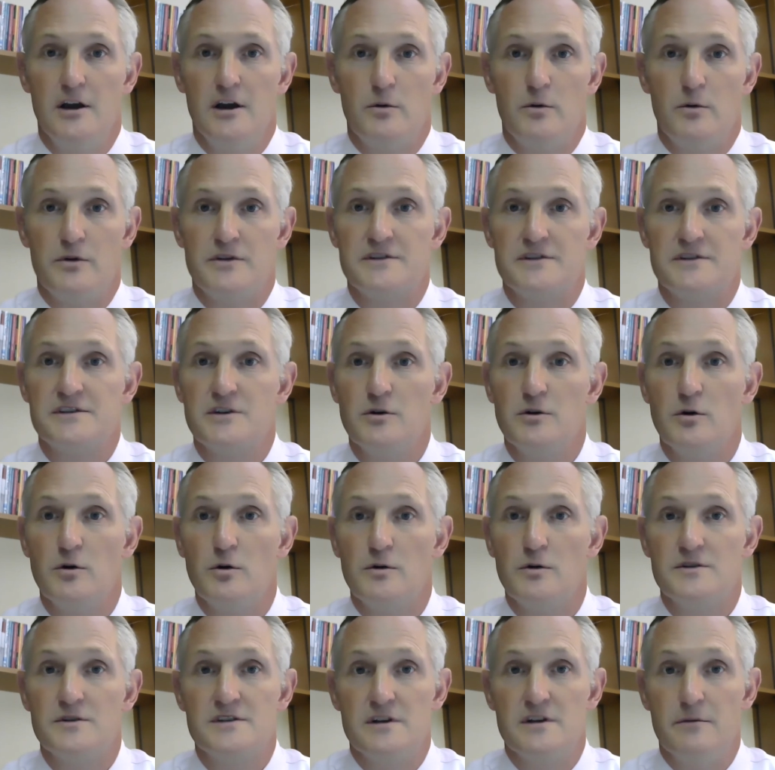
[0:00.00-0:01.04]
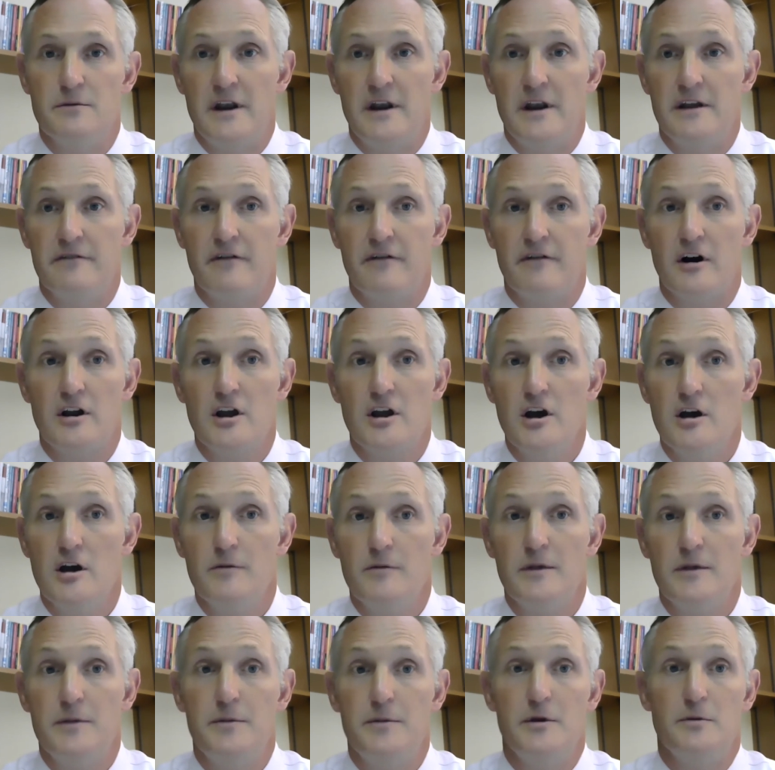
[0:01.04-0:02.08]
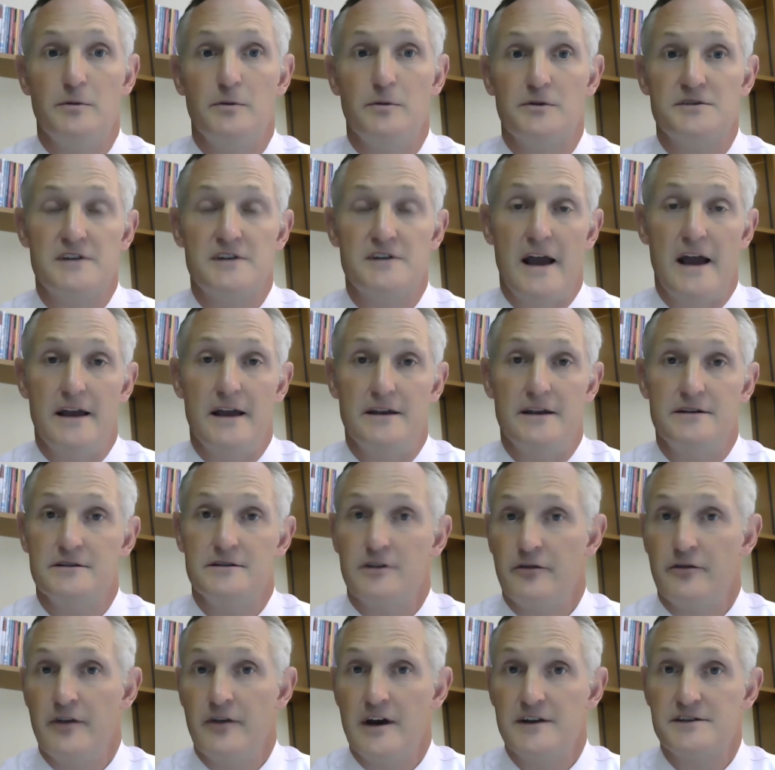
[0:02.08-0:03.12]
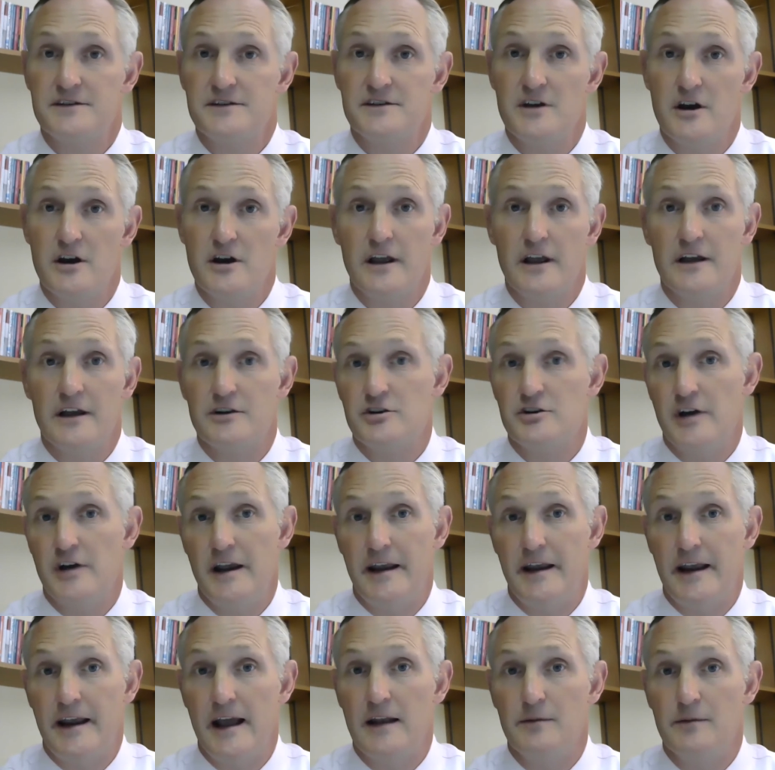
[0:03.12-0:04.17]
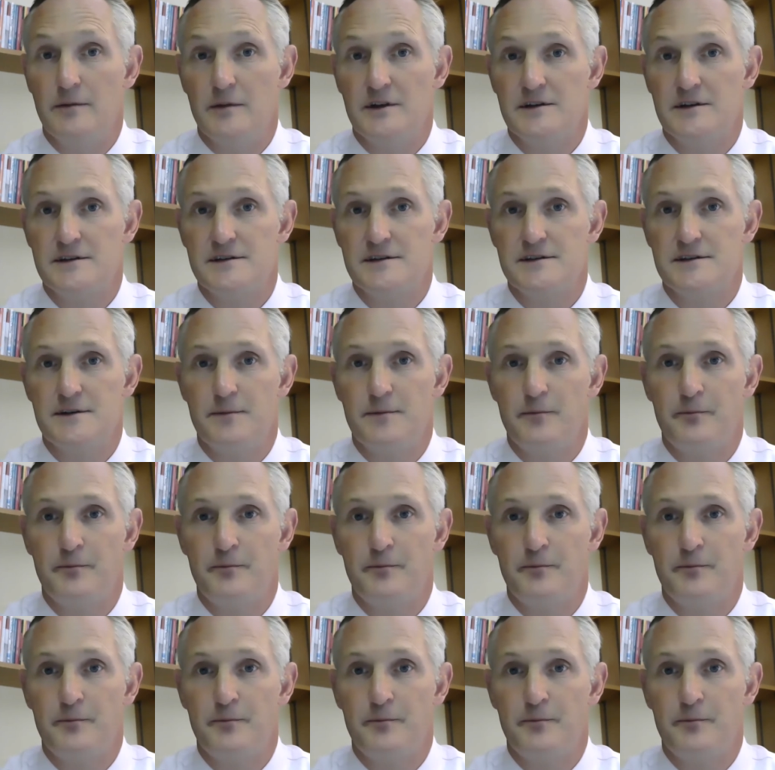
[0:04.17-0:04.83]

with the scores that many of our Kirby pupils gained on their circuit training elements.